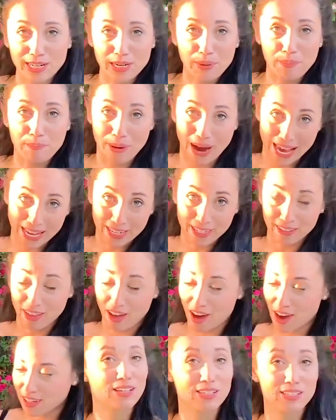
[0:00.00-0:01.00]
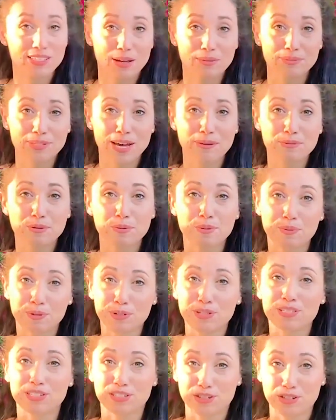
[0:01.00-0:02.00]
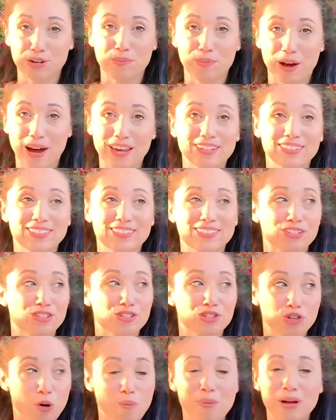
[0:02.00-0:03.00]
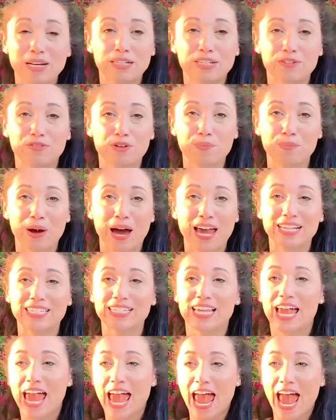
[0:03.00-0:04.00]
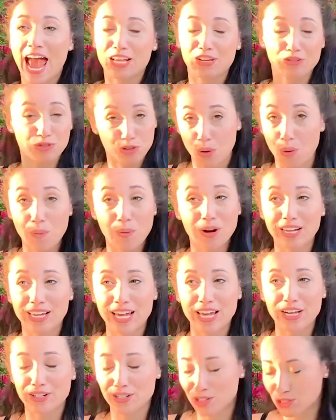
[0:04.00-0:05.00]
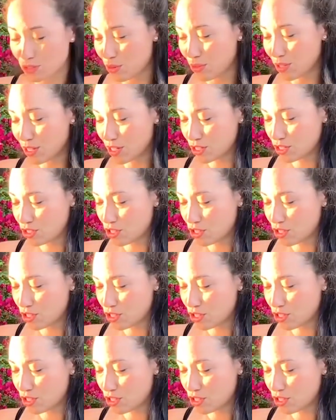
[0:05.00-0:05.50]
need a bike lock. Sometimes people steal your bikes. There's so many different bikes, and you don't wanna get your stolen,